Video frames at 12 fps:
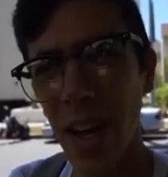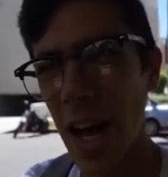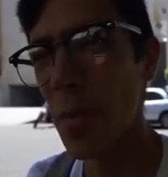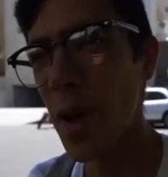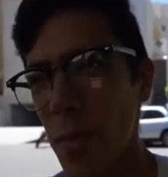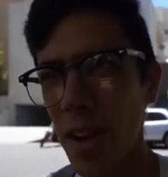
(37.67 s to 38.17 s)

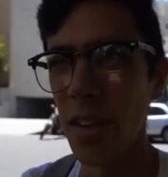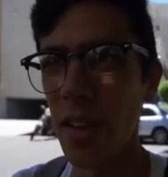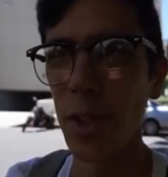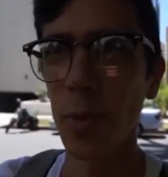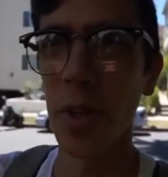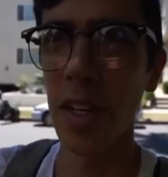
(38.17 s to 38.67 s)
I met him at a
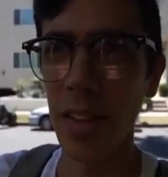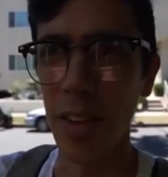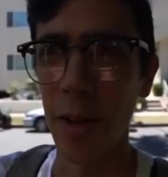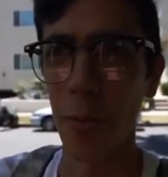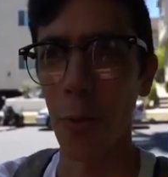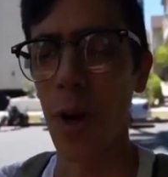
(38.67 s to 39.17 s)
lunch meeting
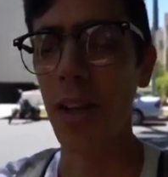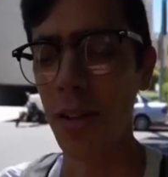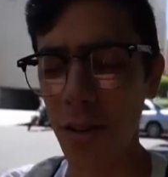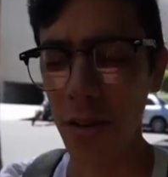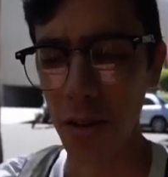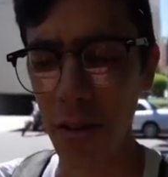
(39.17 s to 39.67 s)
that ran
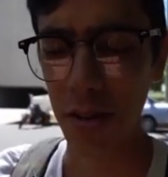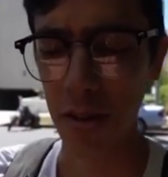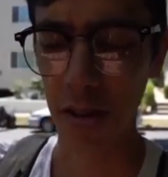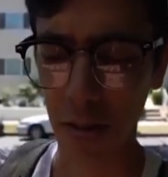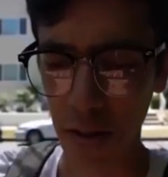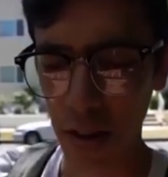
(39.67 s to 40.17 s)
long,
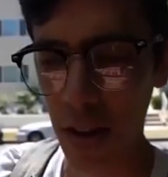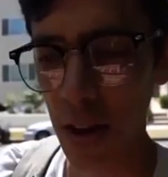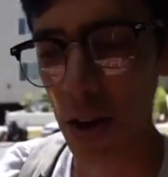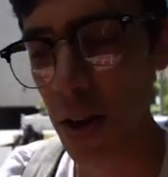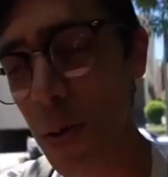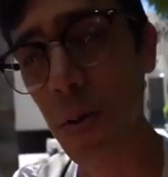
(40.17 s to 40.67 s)
so
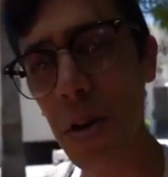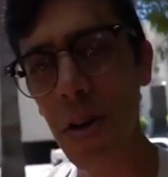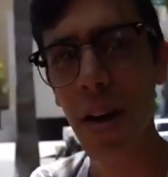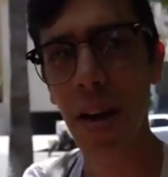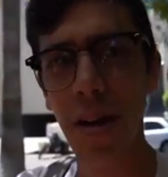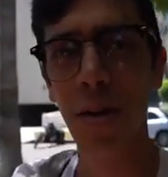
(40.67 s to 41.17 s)
we're
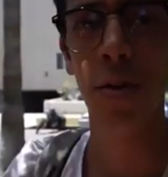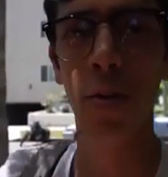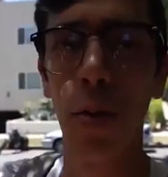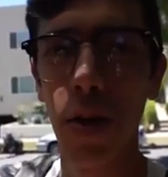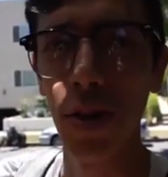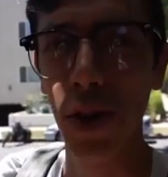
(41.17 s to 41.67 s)
here now.
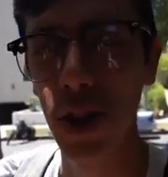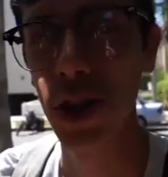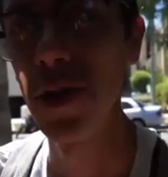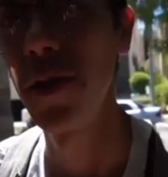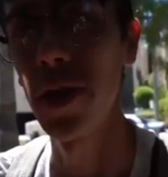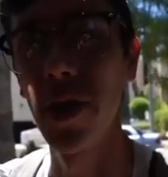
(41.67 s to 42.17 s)
We're gonna try to
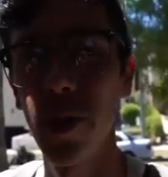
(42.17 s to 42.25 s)
shoot for a